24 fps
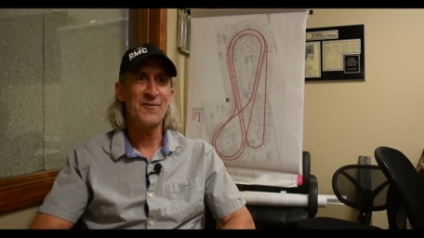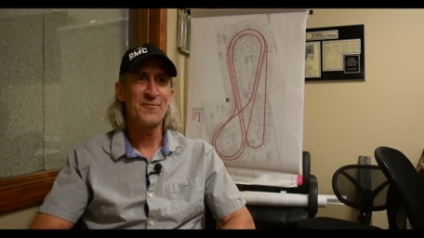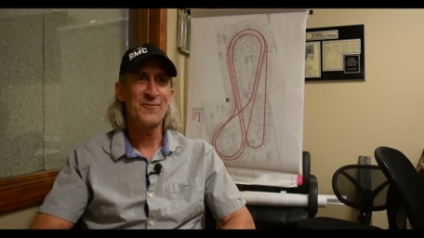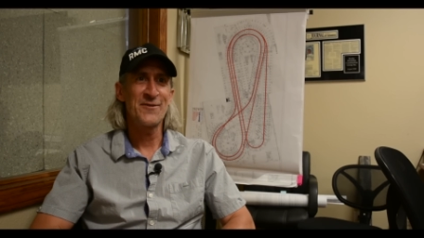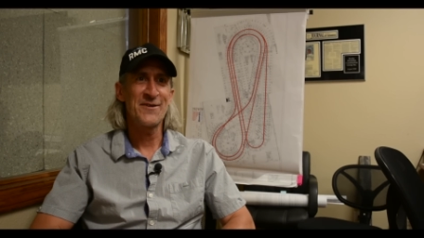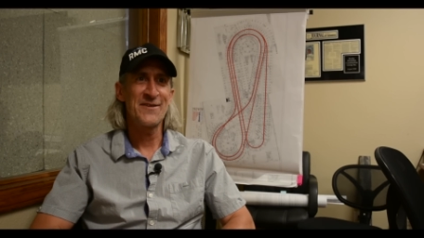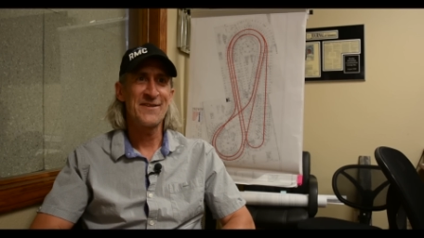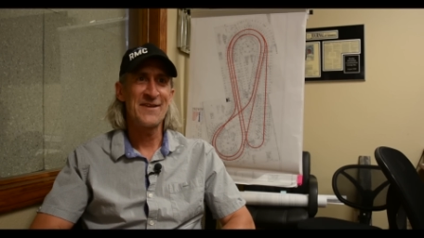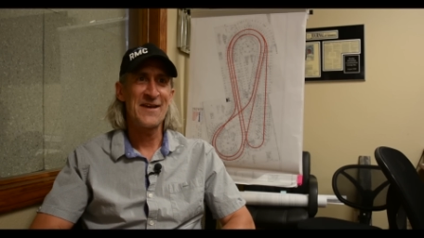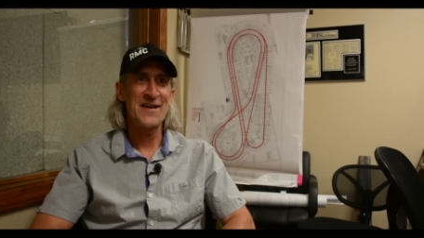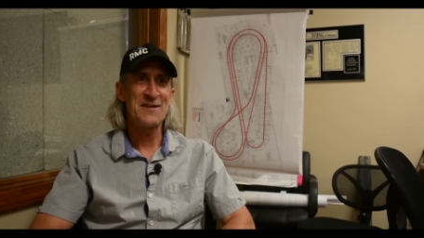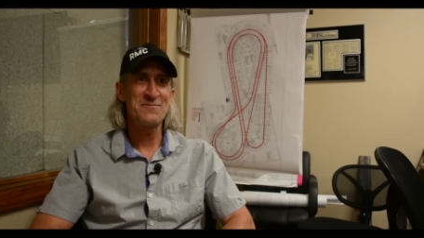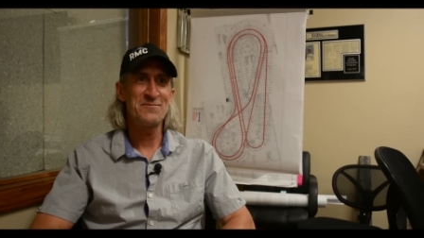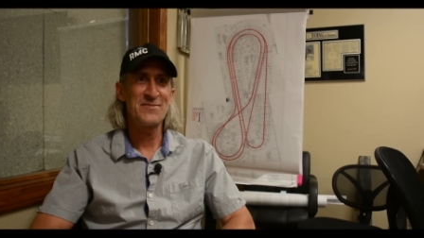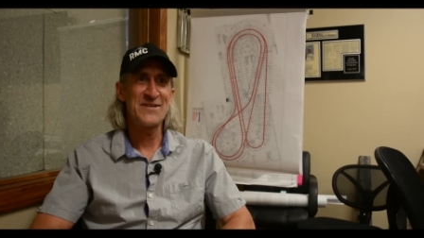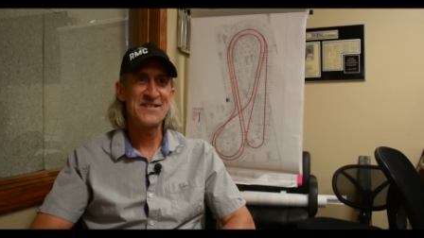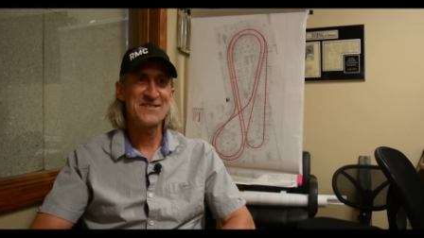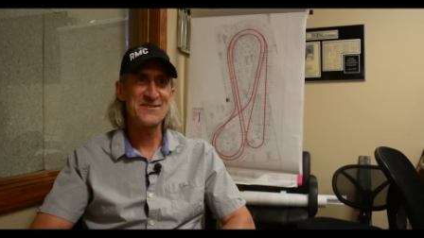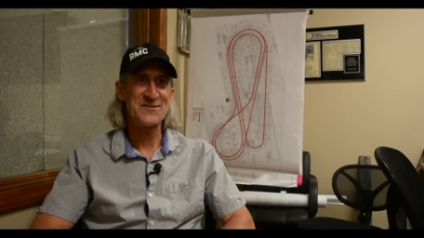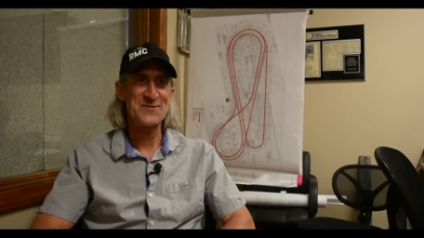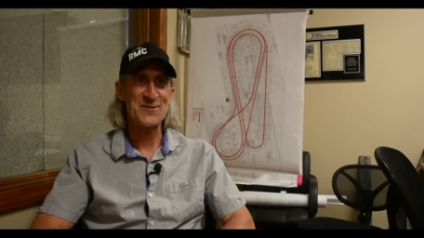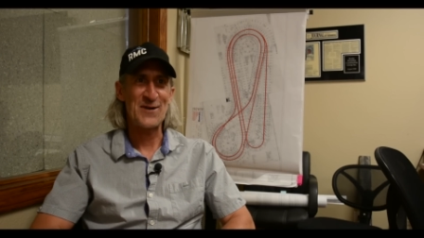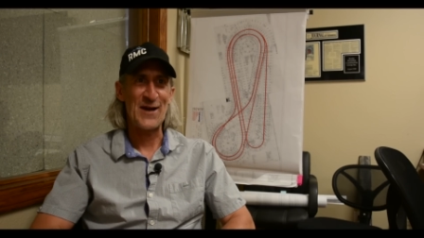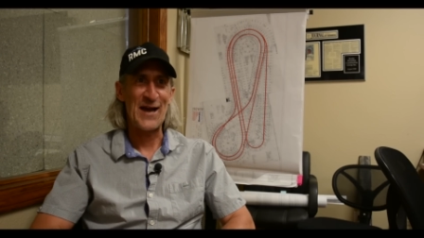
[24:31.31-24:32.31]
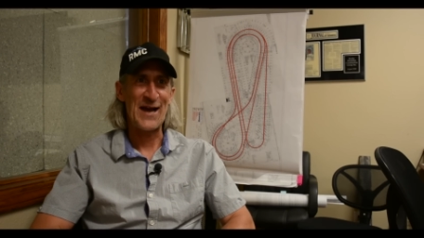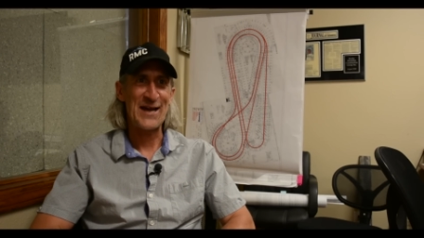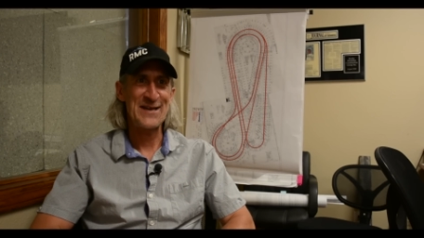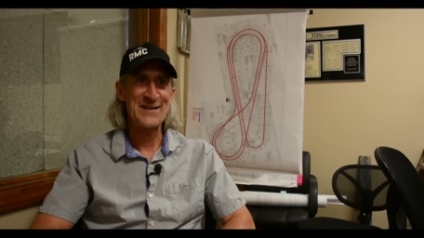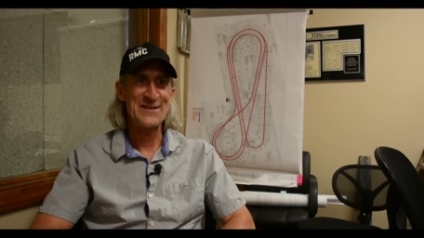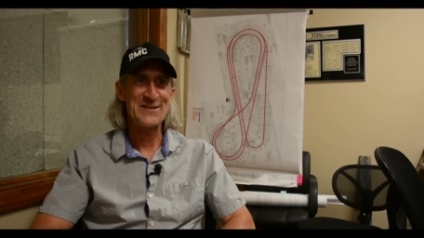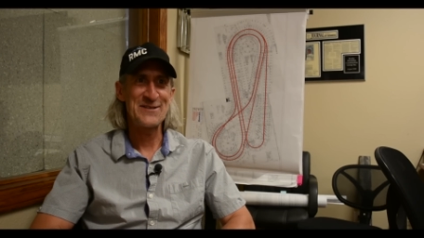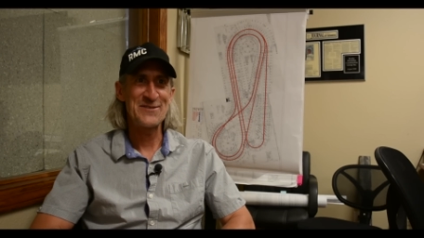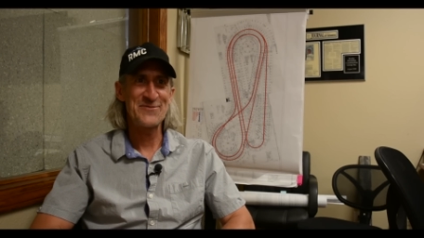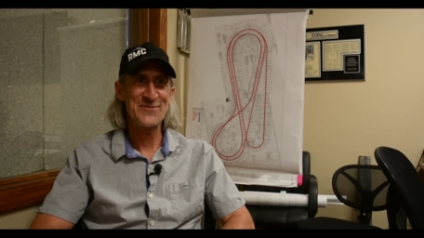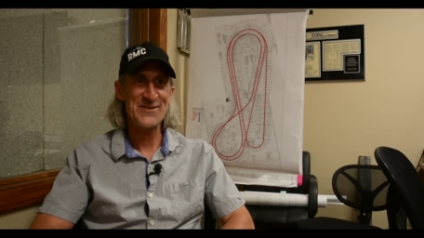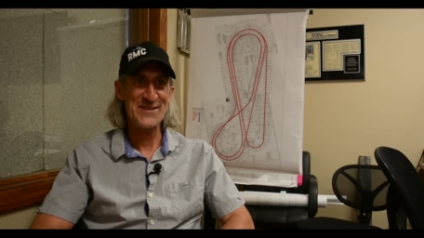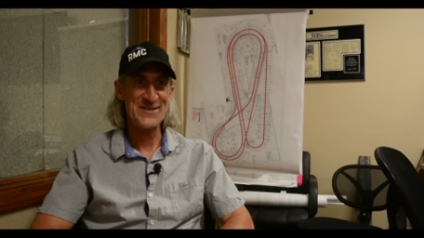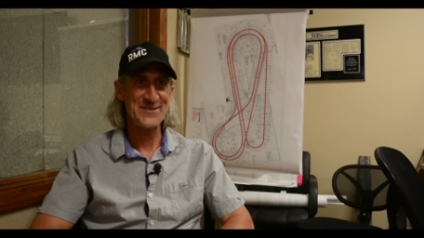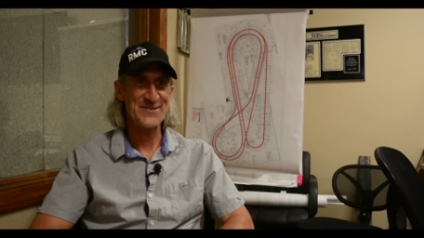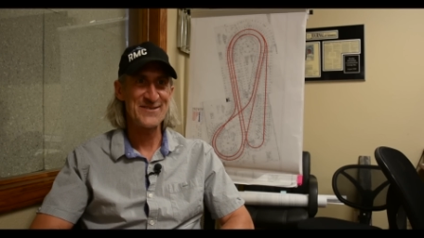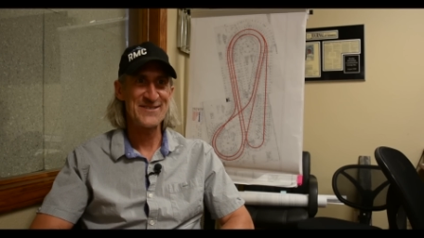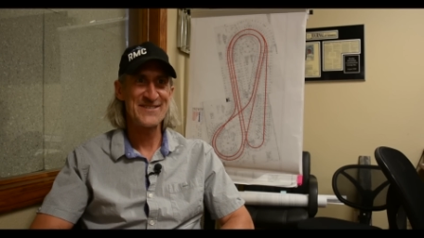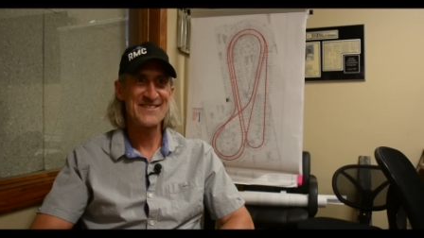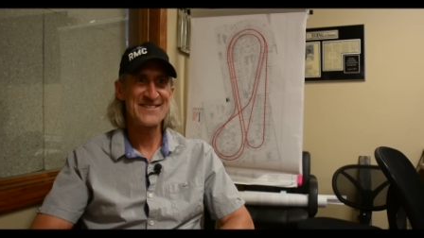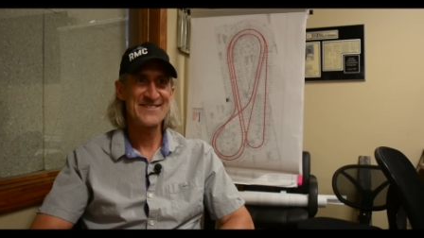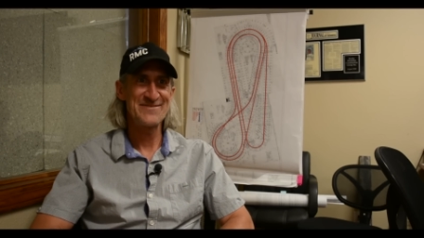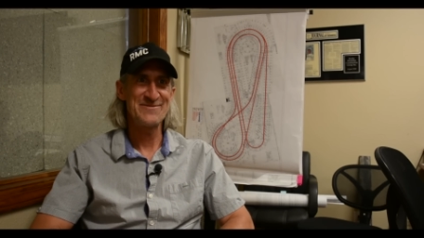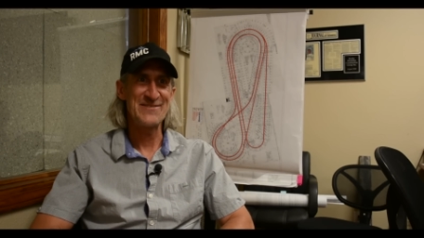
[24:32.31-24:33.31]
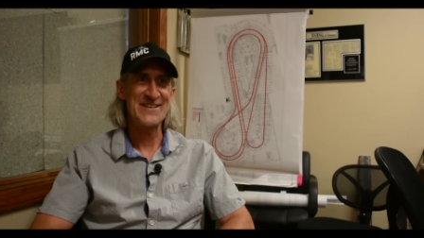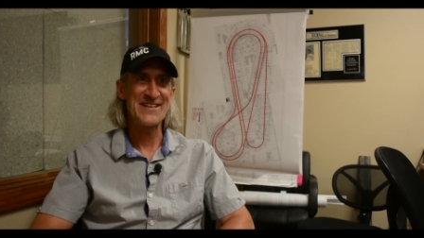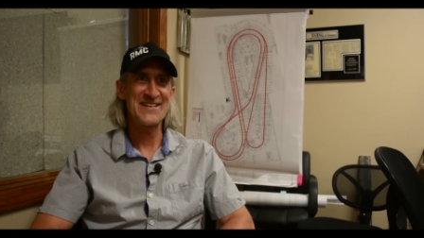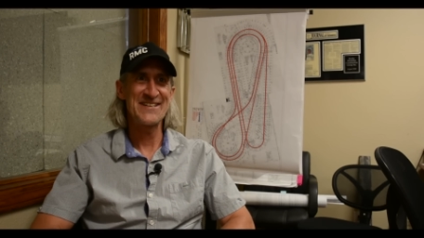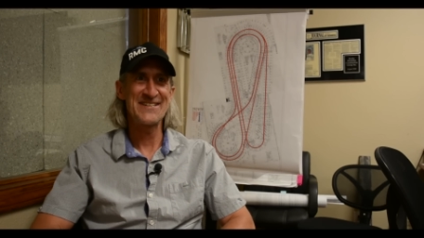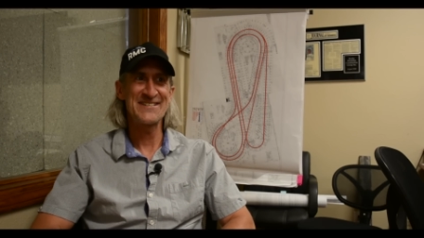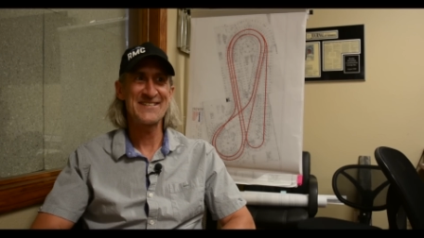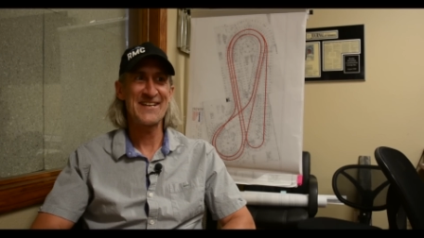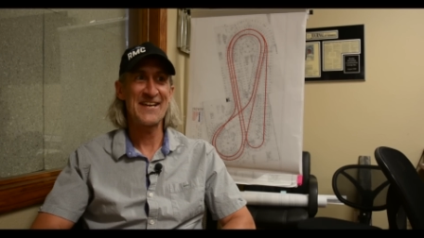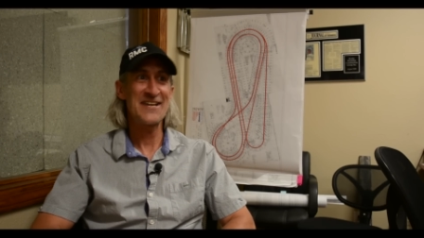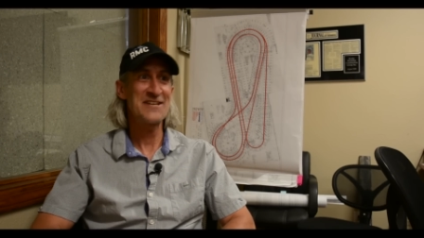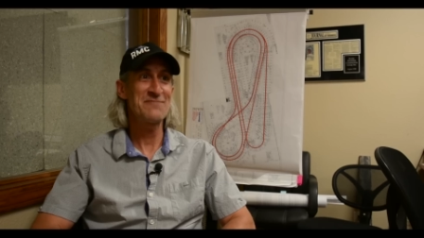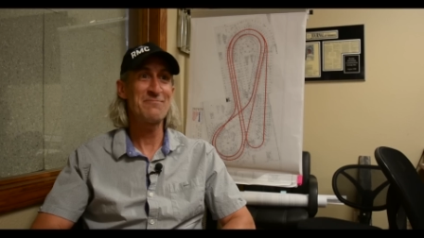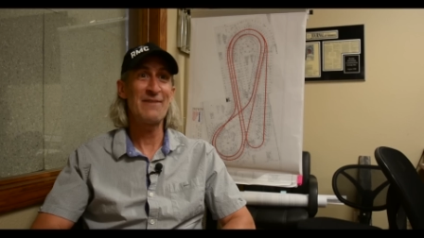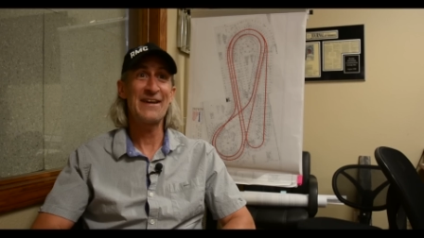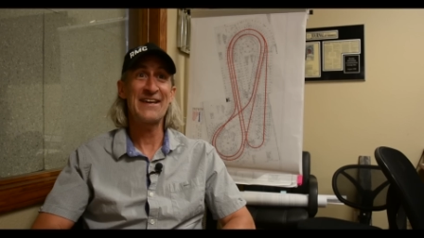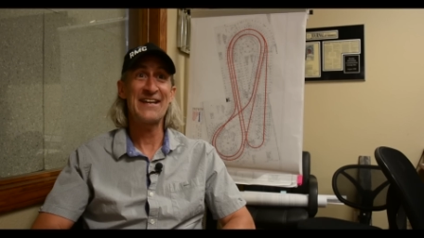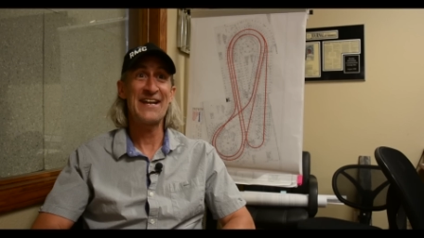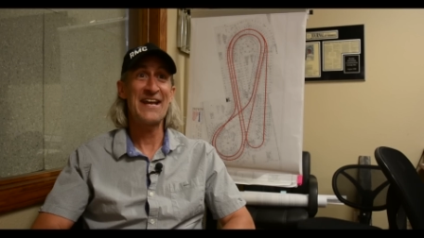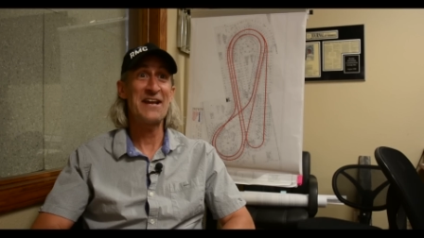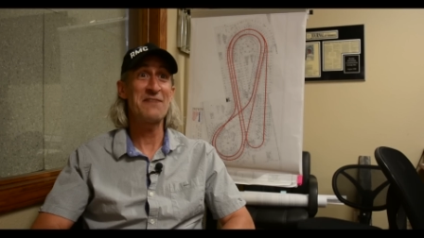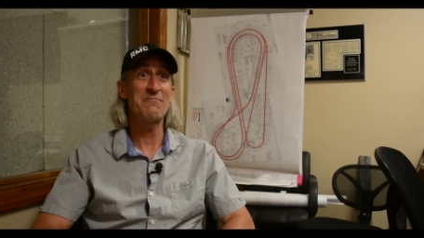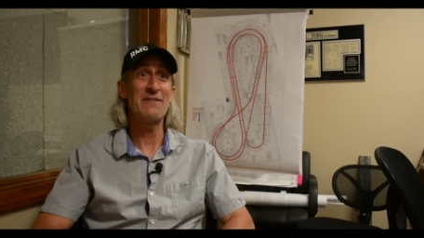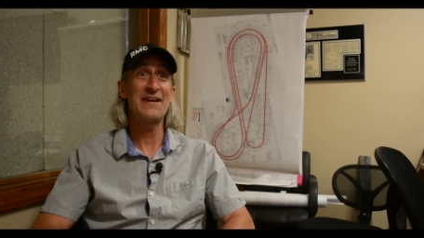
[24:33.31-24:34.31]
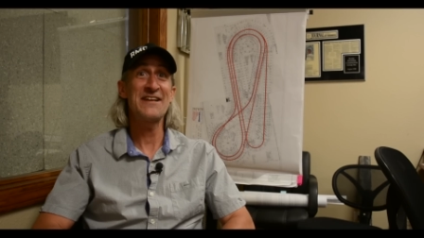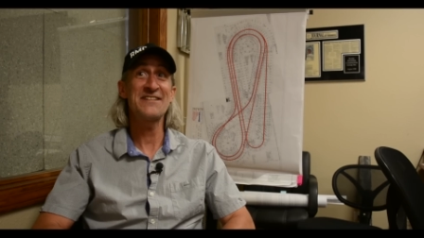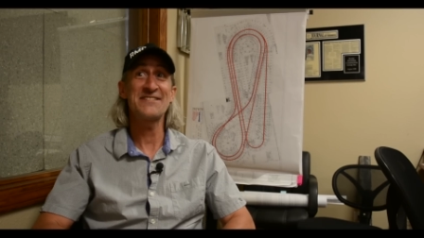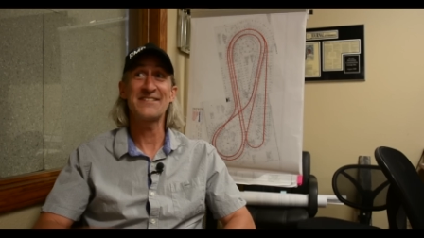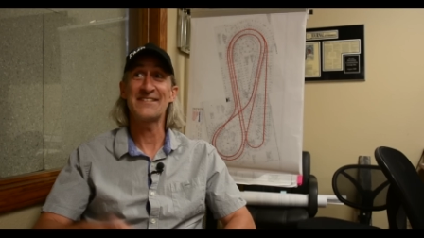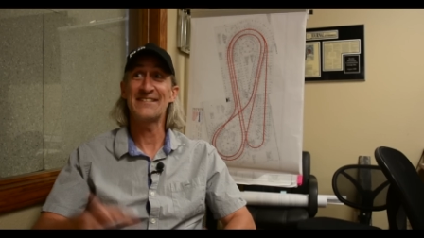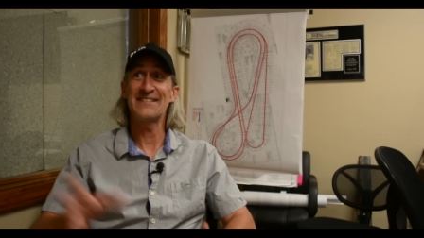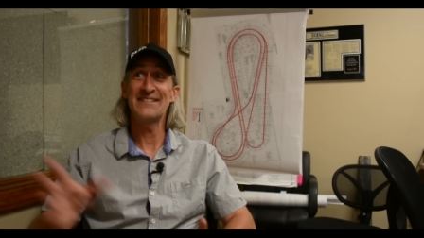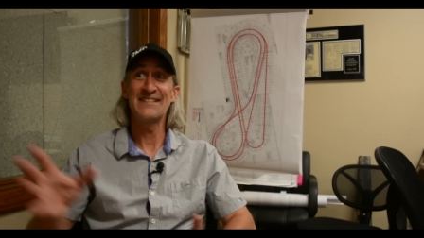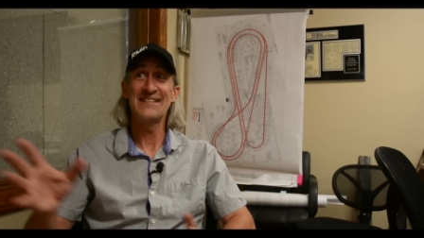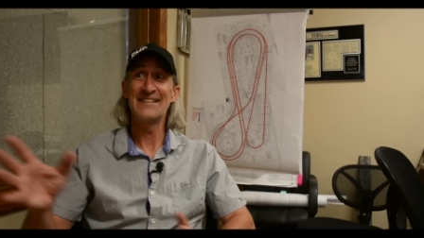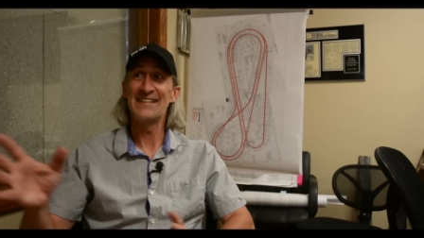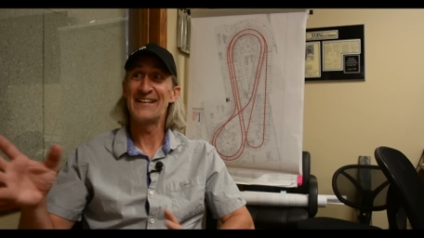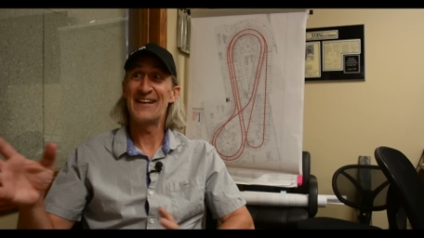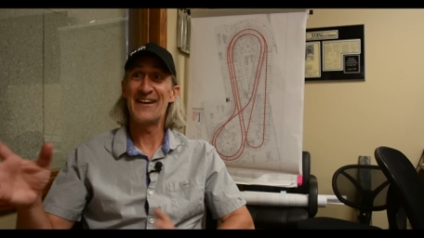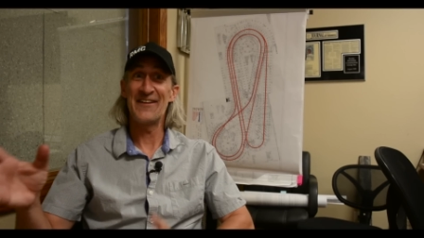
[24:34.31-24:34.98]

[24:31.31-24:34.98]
I wanted that piece of track in the field because I could make an animation